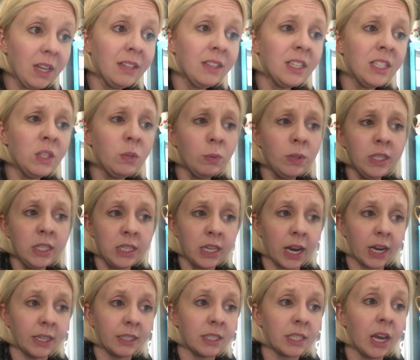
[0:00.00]
This one
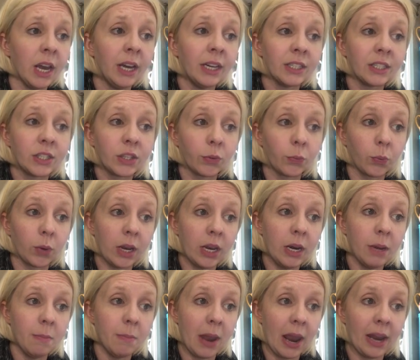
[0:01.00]
says
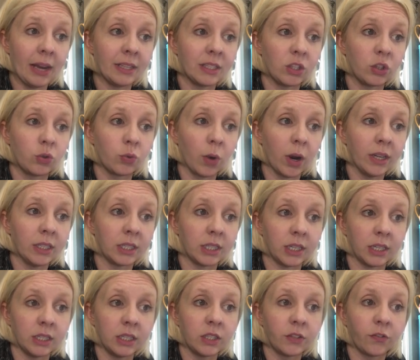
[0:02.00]
Serena makes
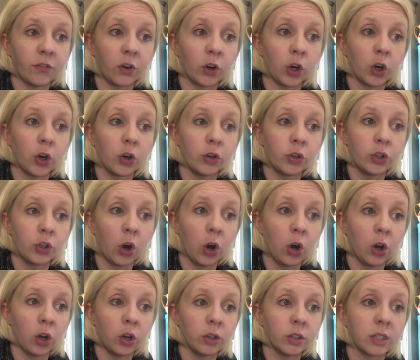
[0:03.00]
dresses for her
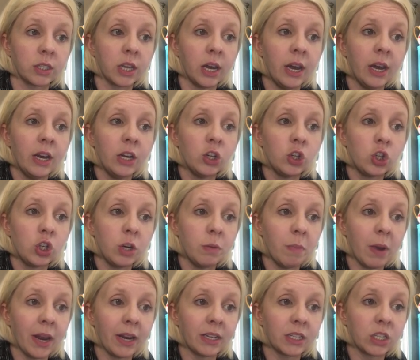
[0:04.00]
dolls. She
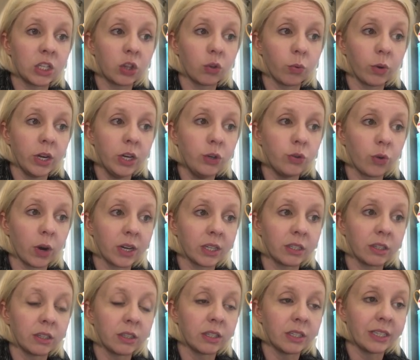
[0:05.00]
makes three
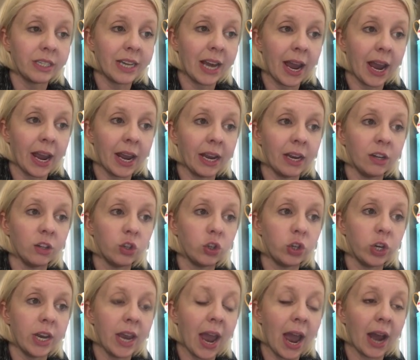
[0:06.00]
dresses a day.
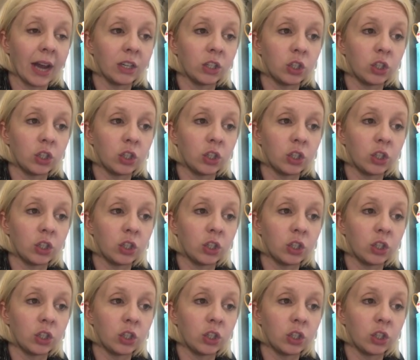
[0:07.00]
She